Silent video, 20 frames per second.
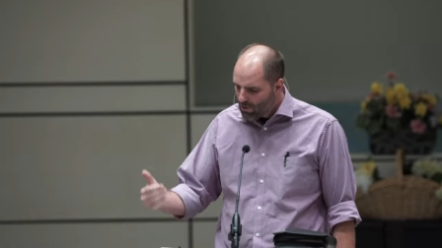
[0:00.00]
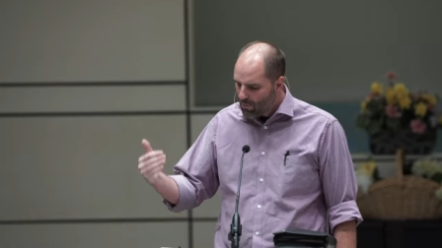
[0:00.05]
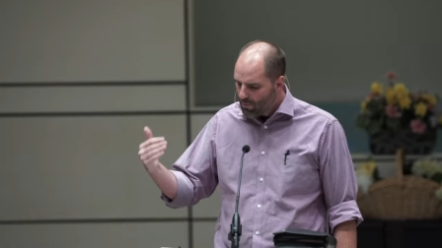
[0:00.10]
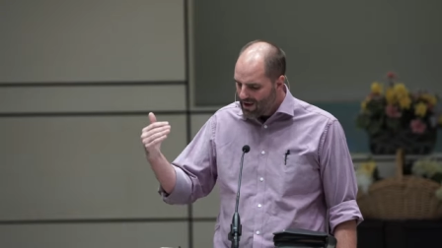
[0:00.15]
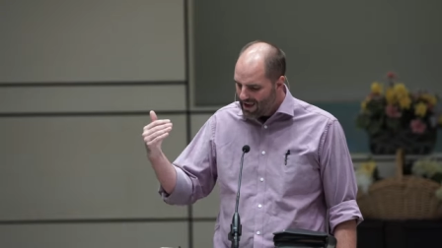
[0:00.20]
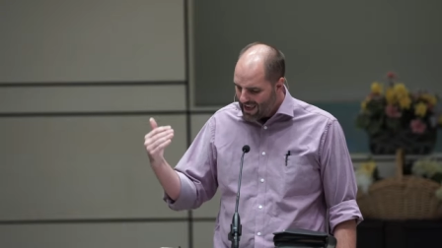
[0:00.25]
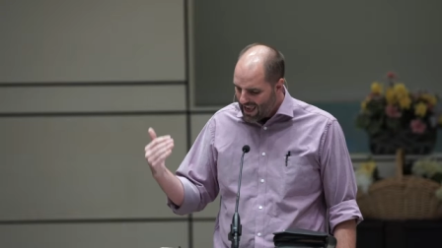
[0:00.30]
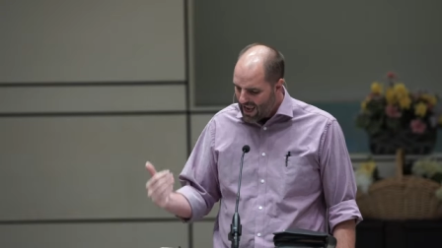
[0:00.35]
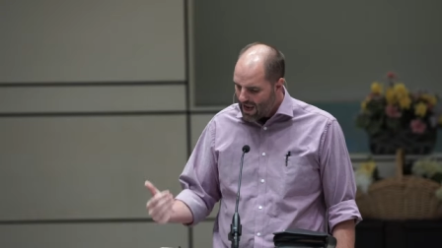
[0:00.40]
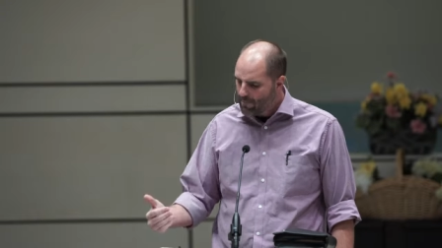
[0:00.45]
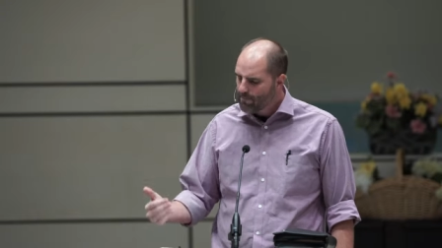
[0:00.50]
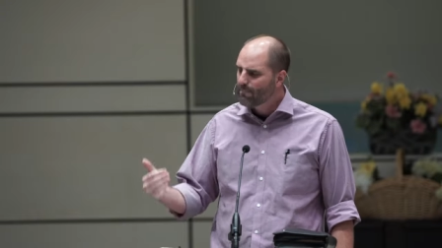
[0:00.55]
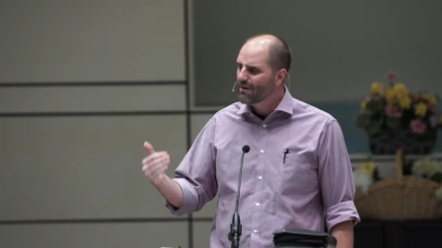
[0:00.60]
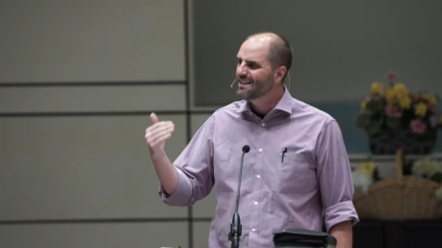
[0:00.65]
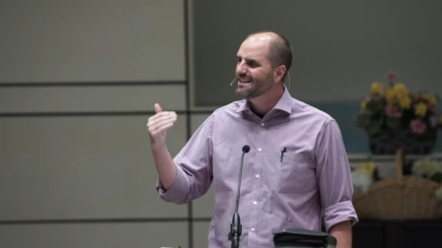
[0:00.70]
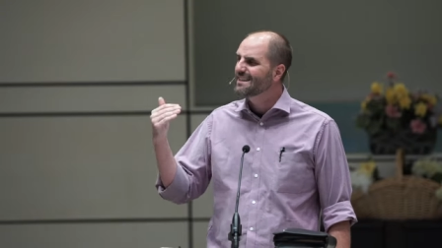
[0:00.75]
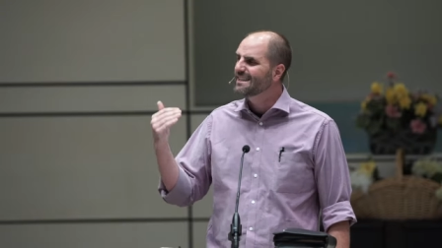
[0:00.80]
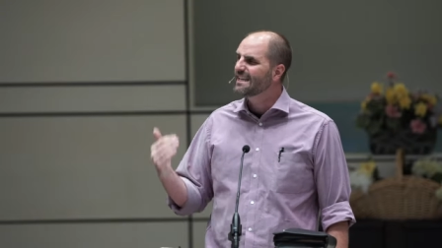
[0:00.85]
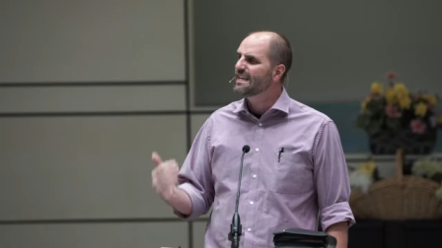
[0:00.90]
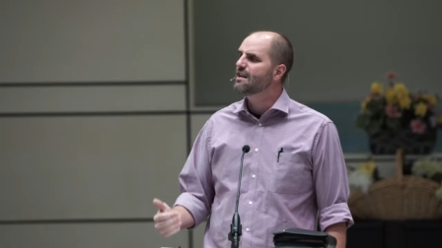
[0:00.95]
became
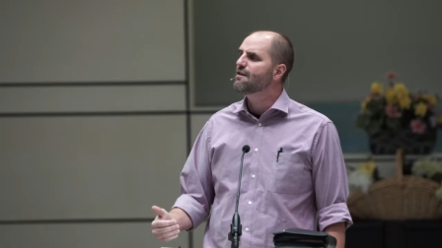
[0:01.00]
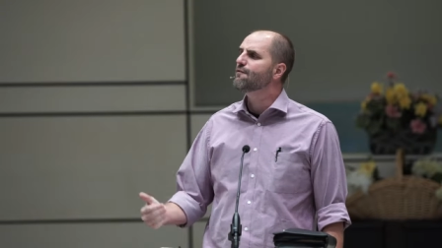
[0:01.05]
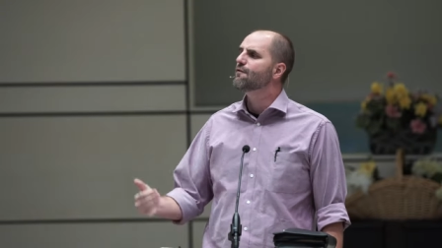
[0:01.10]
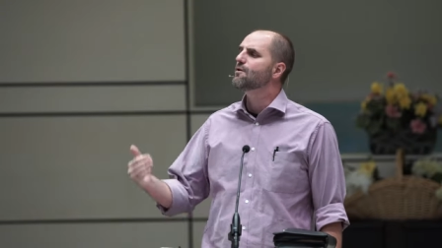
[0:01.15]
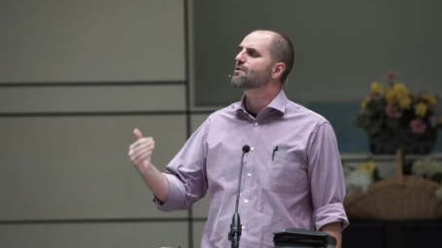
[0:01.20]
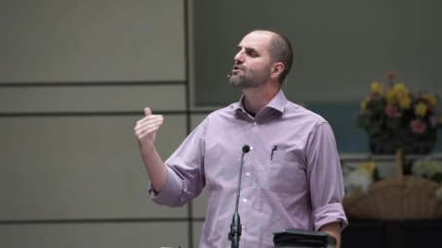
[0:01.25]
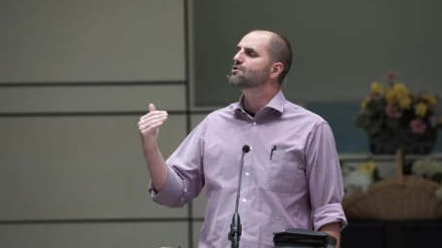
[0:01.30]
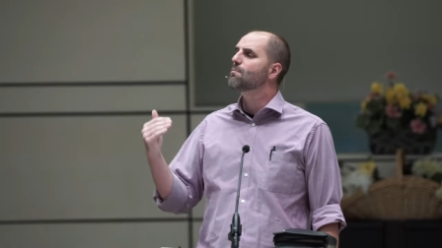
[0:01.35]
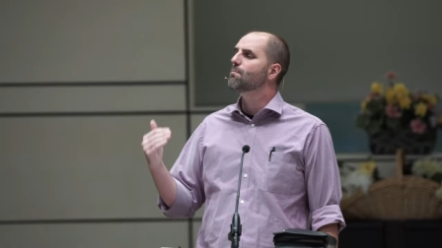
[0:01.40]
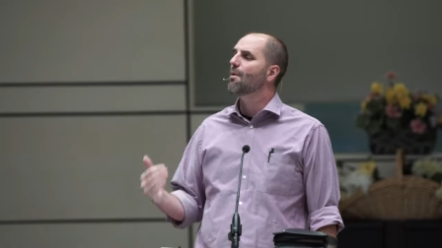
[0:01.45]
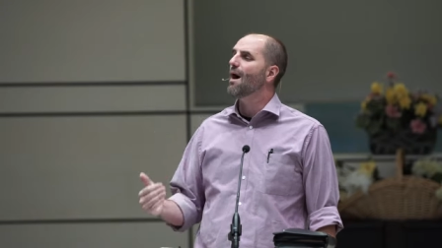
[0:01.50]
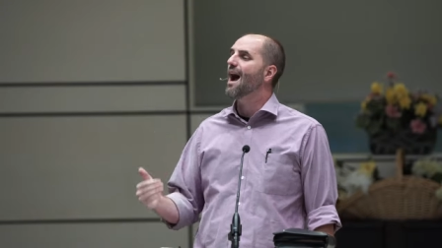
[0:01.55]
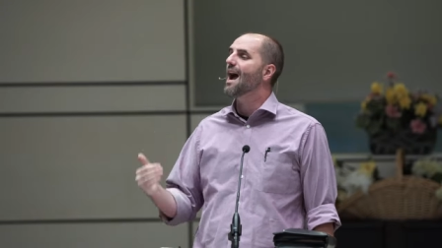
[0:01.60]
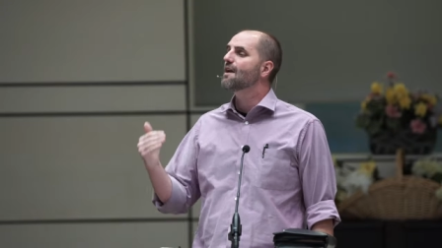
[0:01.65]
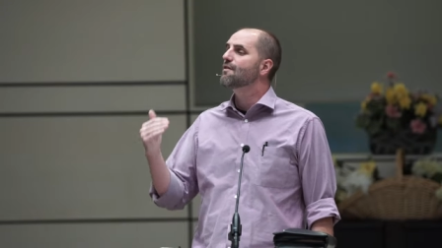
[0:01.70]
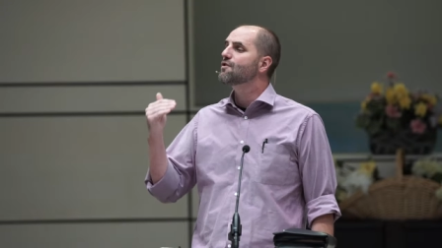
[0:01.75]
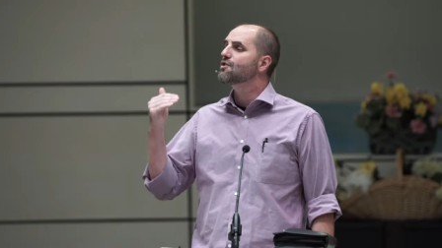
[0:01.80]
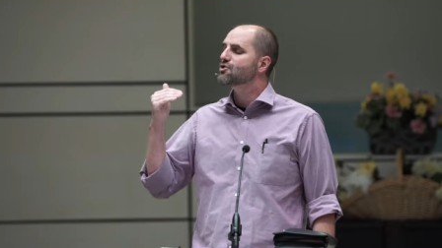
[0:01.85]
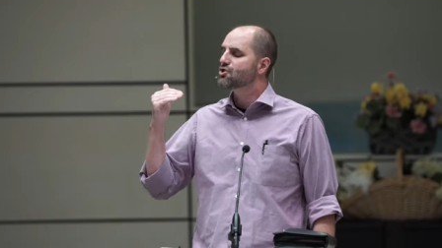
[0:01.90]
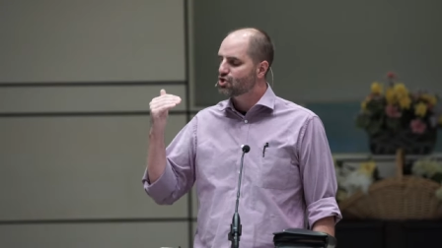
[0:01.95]
believers by
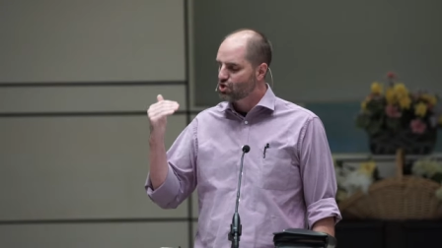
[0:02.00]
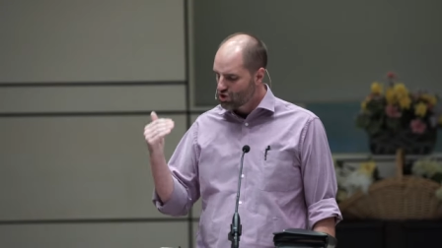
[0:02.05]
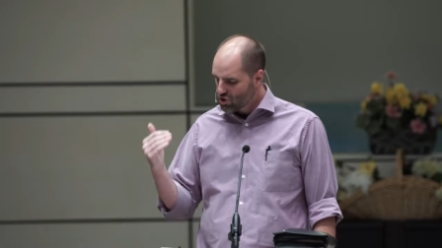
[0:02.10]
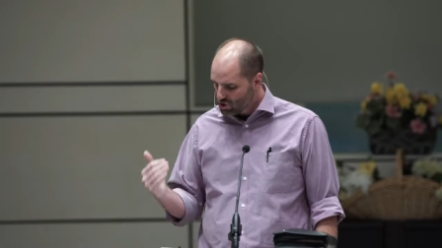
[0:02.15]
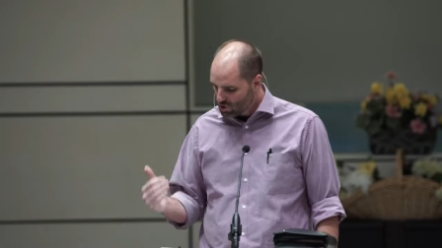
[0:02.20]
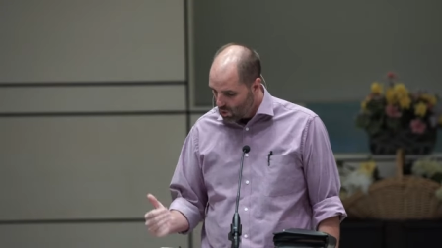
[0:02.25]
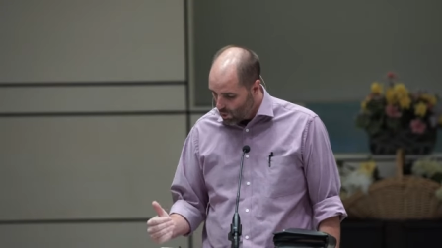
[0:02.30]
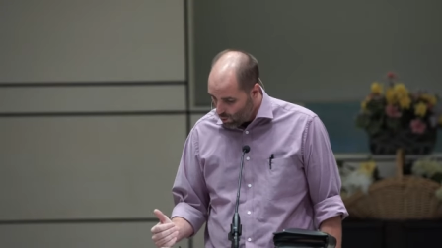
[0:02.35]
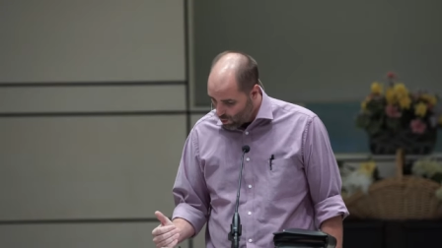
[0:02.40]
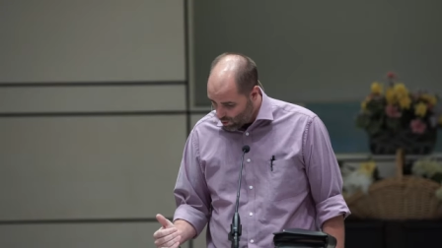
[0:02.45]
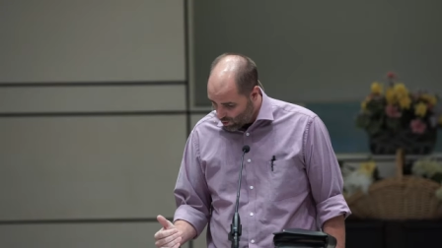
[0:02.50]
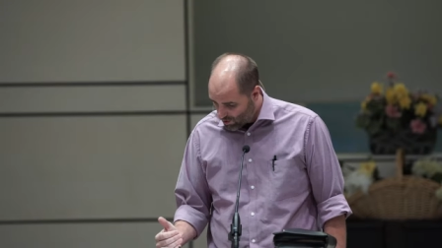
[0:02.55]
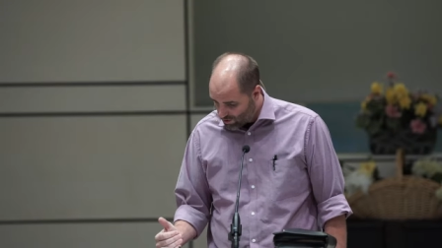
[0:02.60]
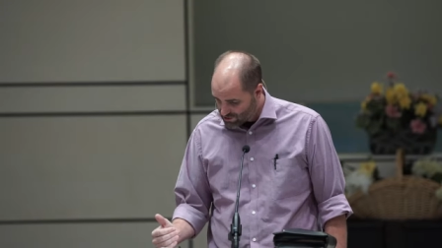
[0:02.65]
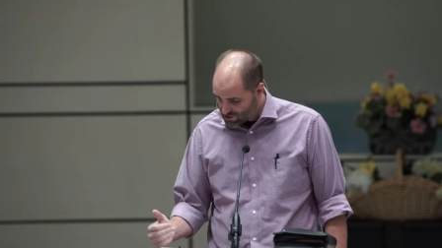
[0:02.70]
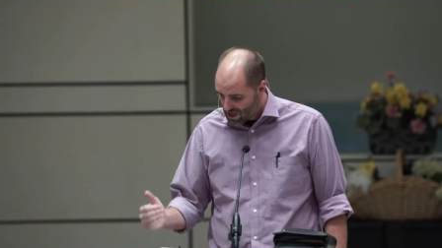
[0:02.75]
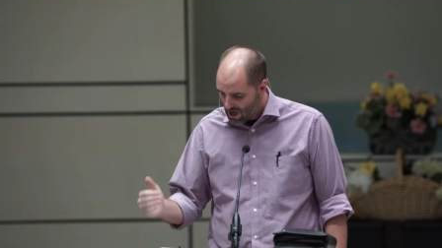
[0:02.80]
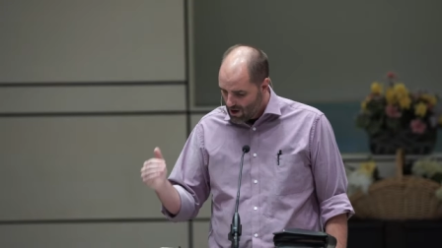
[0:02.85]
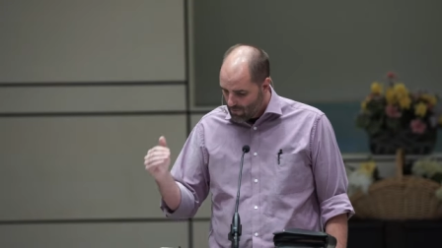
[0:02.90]
the scores.